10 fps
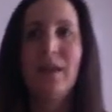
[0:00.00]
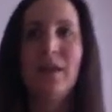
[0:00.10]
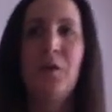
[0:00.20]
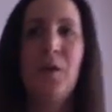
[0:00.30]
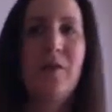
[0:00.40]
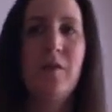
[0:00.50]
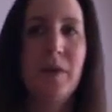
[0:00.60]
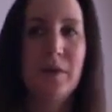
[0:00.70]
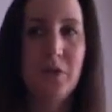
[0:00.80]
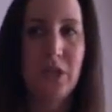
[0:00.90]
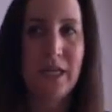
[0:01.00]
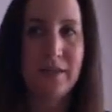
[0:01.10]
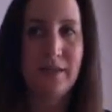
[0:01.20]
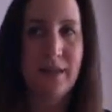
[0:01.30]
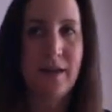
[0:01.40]
you have a better
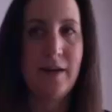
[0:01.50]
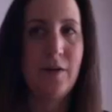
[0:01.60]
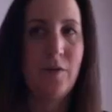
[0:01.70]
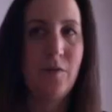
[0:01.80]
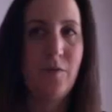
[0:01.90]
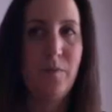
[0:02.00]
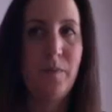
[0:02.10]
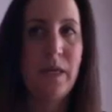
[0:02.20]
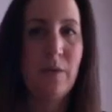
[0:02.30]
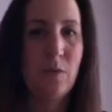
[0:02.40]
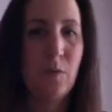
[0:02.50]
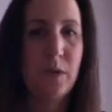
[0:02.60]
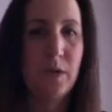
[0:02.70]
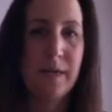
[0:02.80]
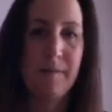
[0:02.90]
chance of being
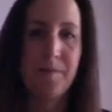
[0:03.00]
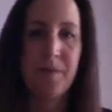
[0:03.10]
rewarded.